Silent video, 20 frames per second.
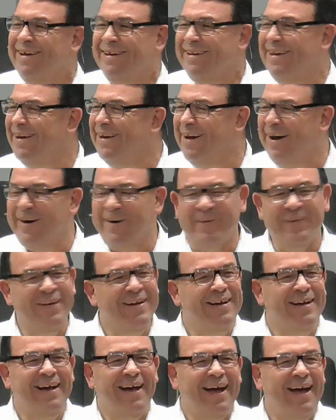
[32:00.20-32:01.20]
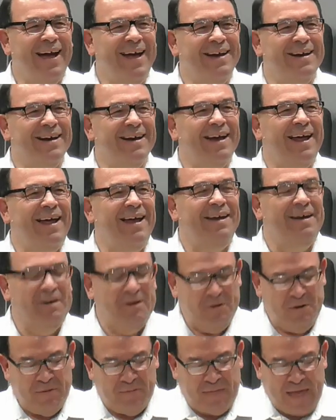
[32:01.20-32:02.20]
you know, and, and
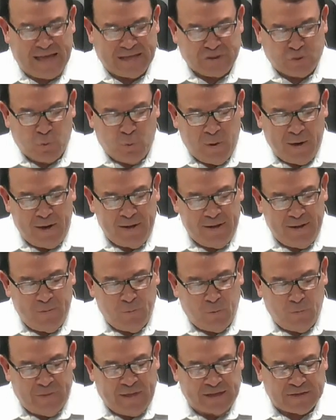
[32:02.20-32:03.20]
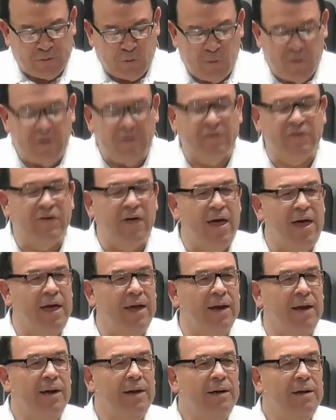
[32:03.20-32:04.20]
that's what it, that's what it's saying.